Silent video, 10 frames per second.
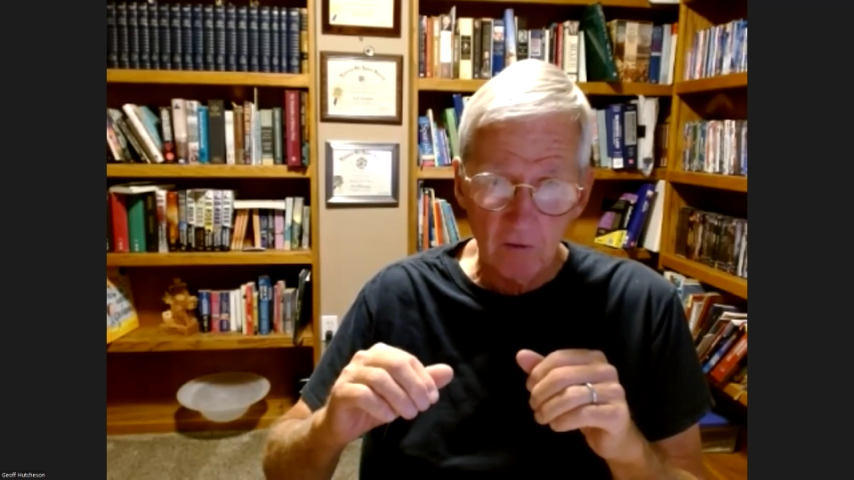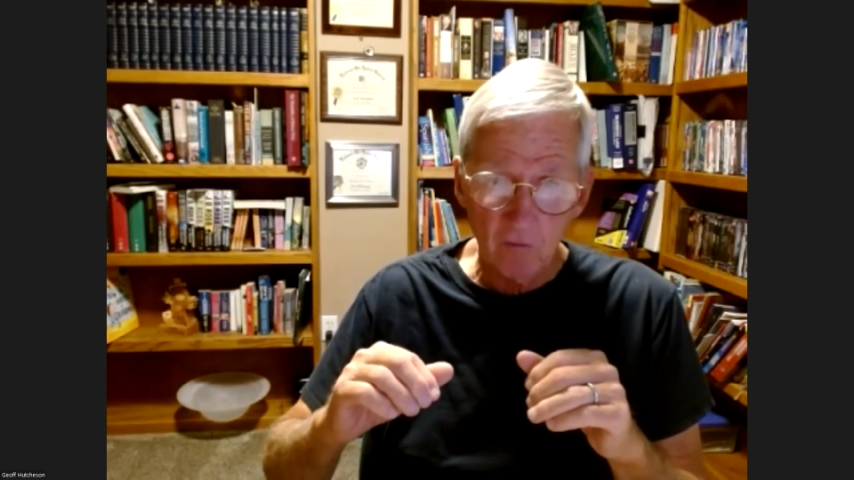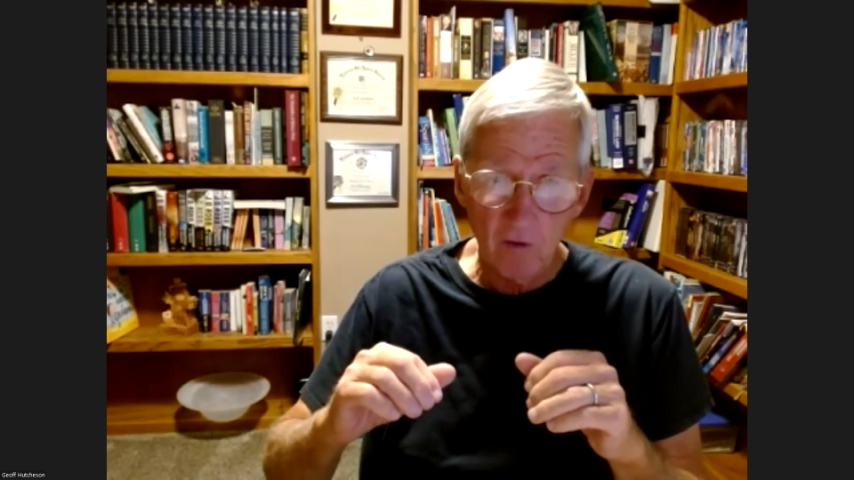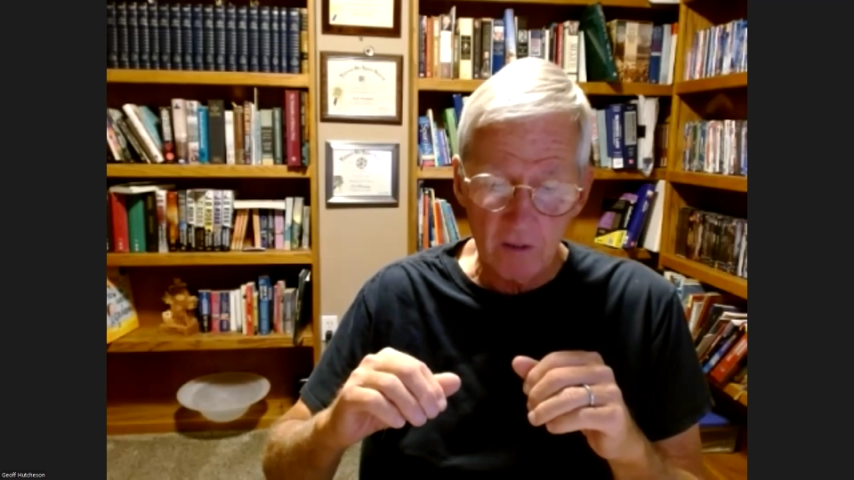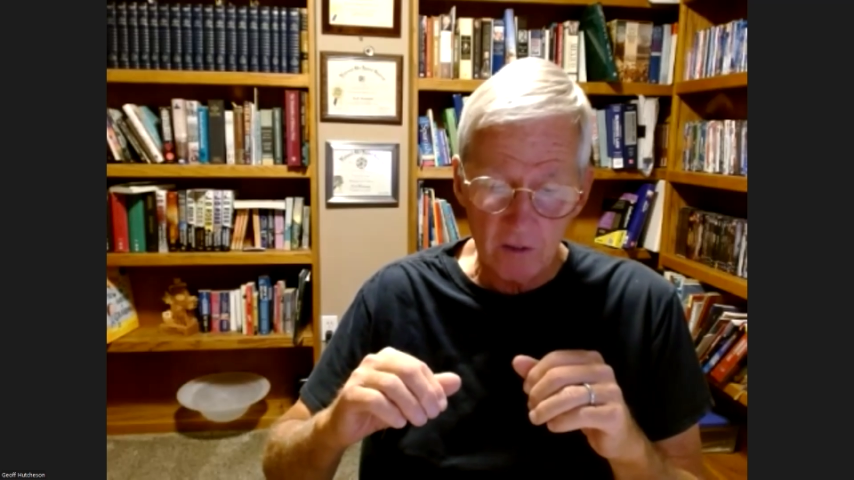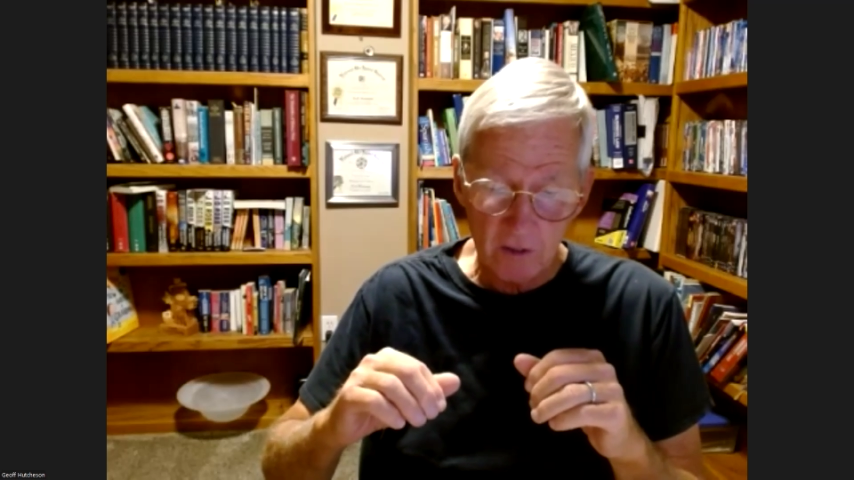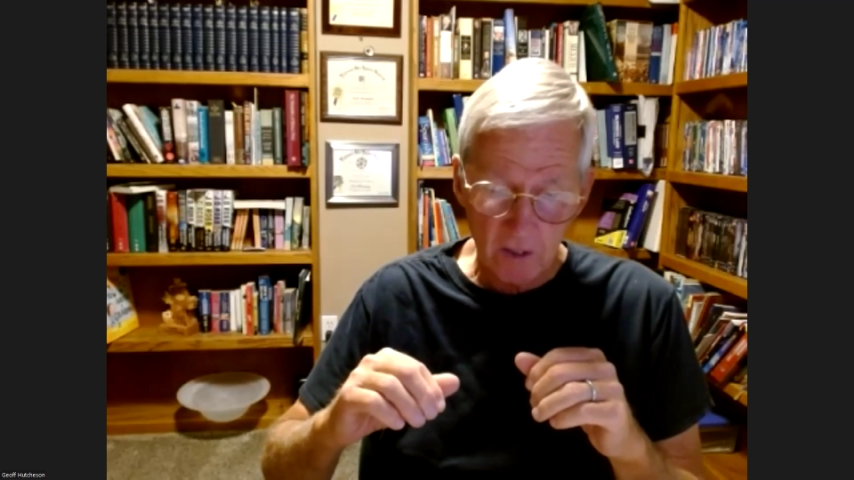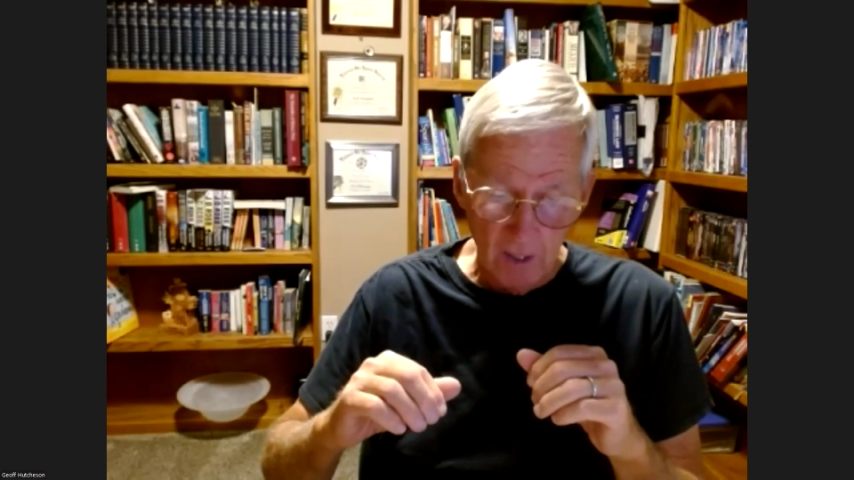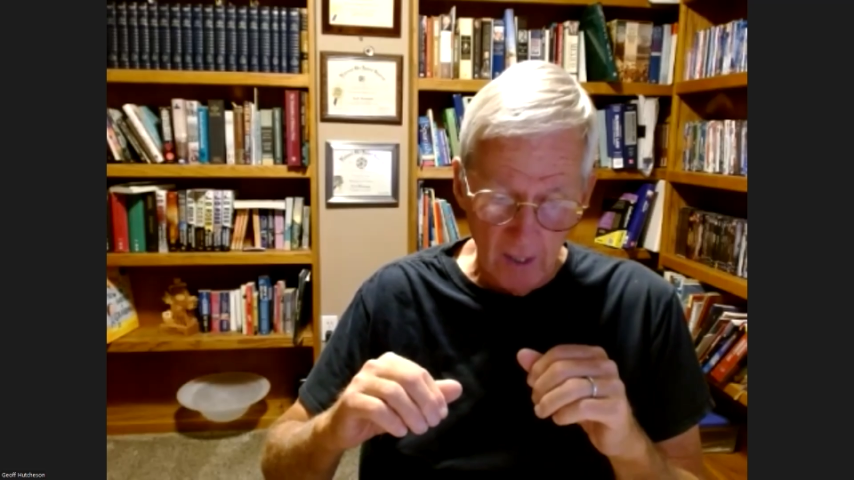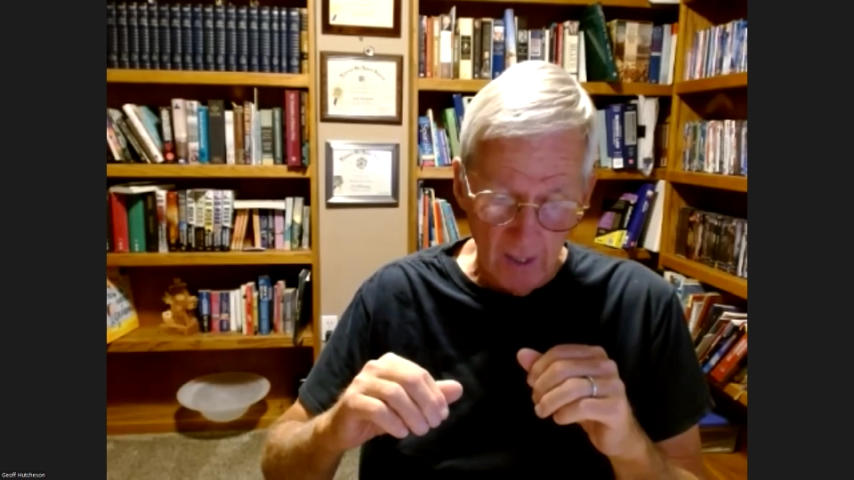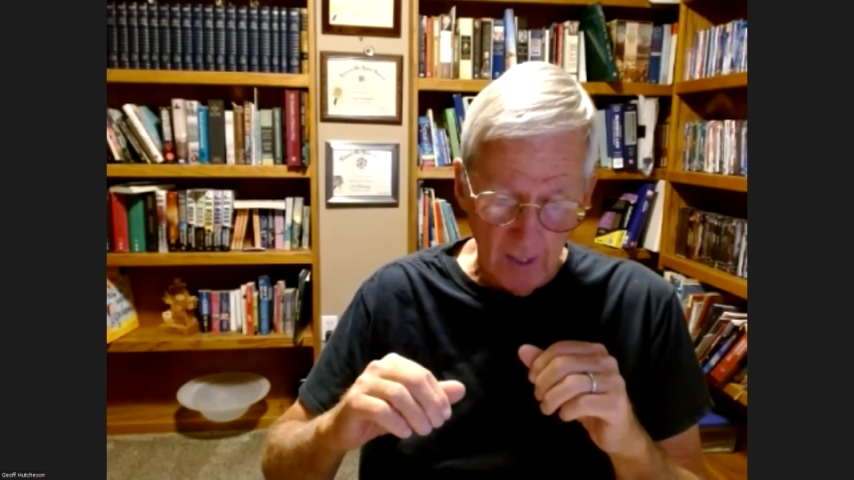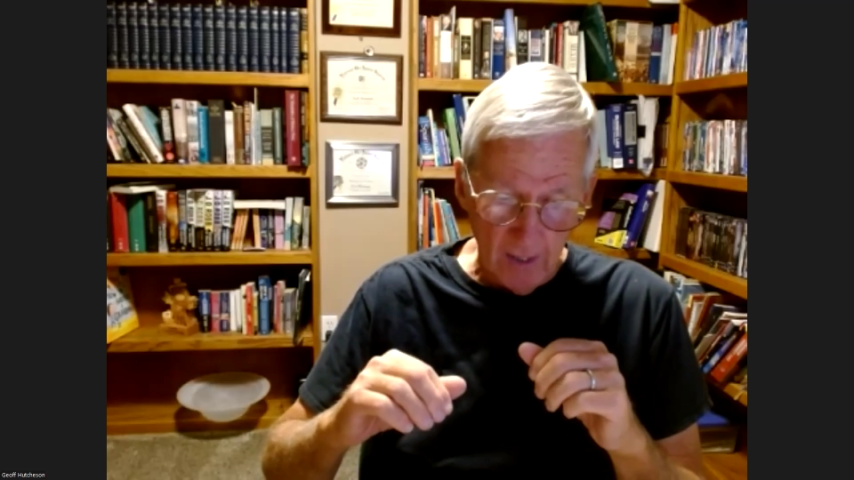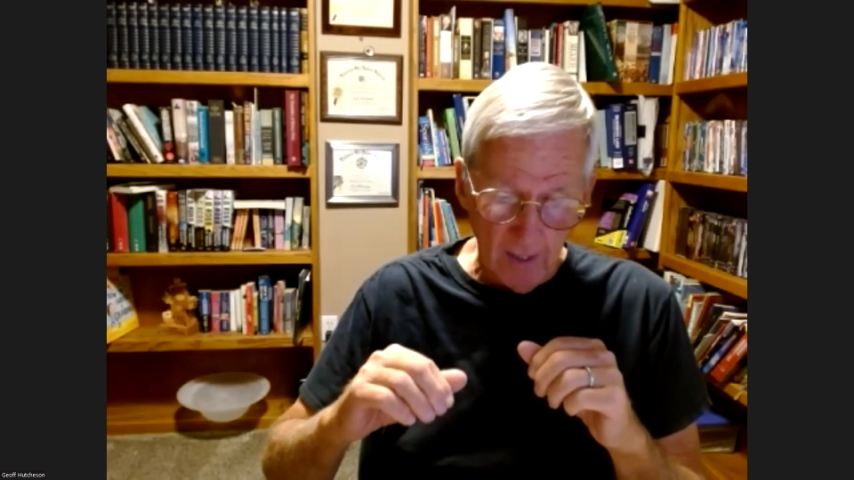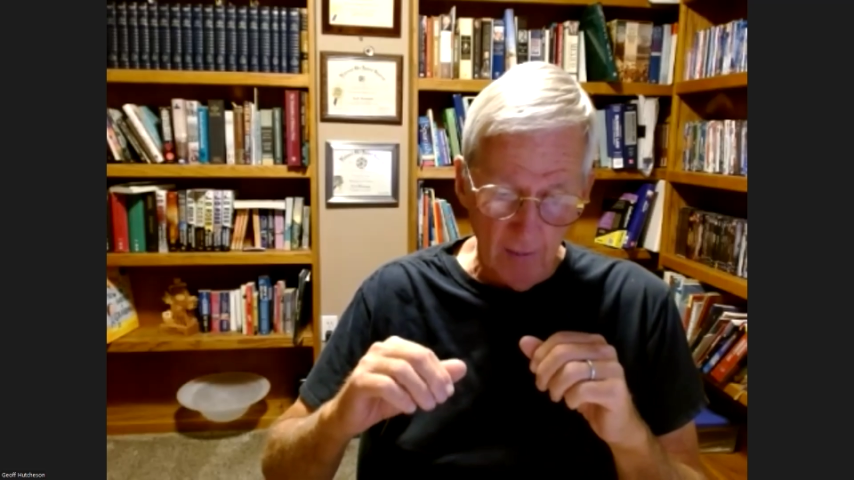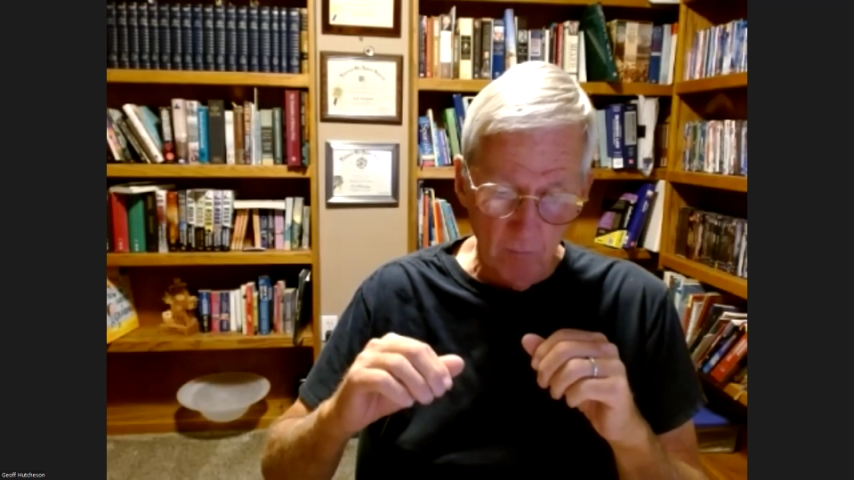race
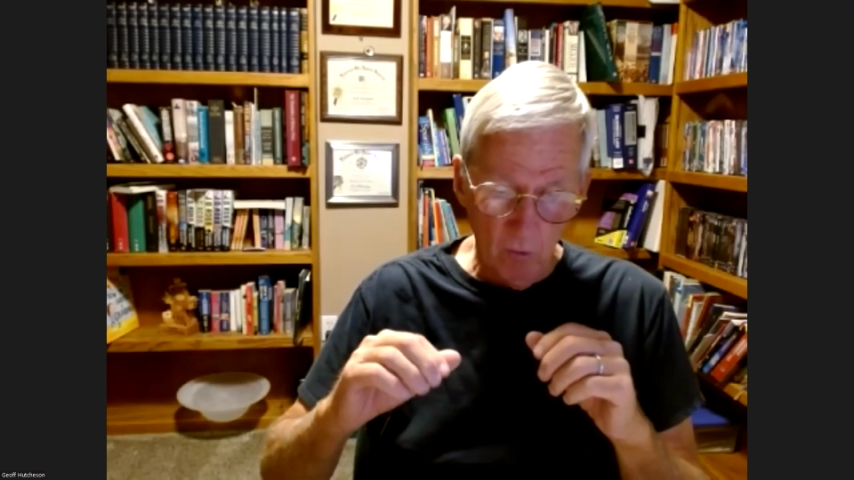and